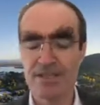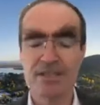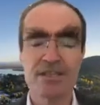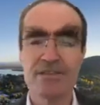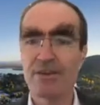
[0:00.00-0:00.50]
And
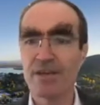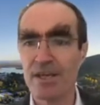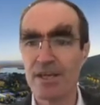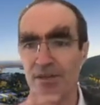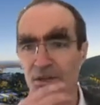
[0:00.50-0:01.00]
then at the very
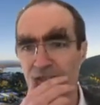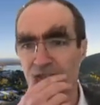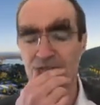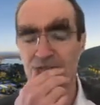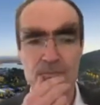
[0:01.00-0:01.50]
end, I'll
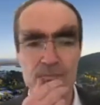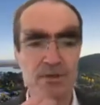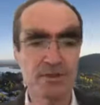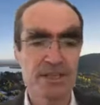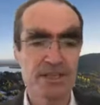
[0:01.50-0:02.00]
just give some
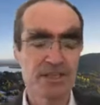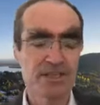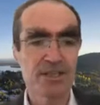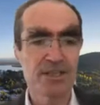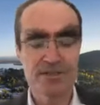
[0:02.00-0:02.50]
contact
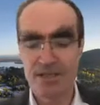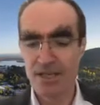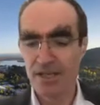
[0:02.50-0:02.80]
details